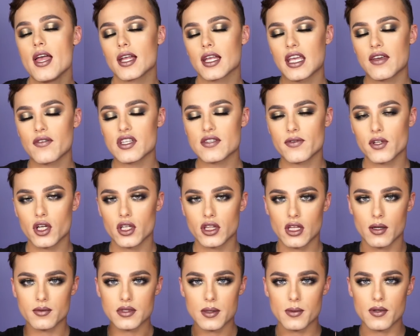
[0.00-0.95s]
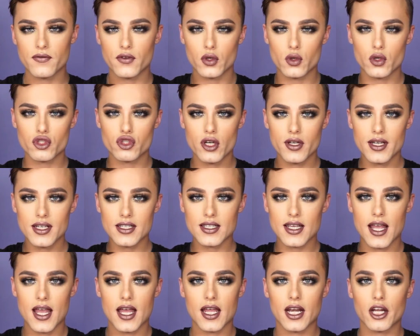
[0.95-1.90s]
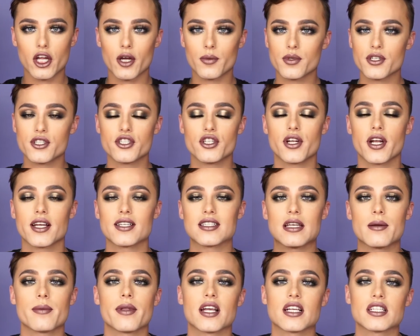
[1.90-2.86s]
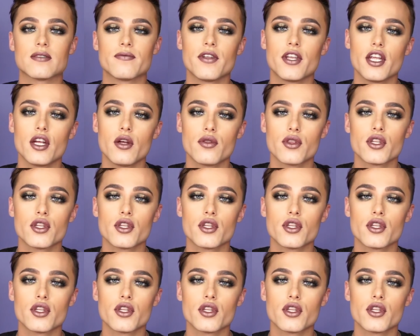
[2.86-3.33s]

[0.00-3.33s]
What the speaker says: Give this video a thumbs up if you enjoyed it, and I hope to see you guys in my next video.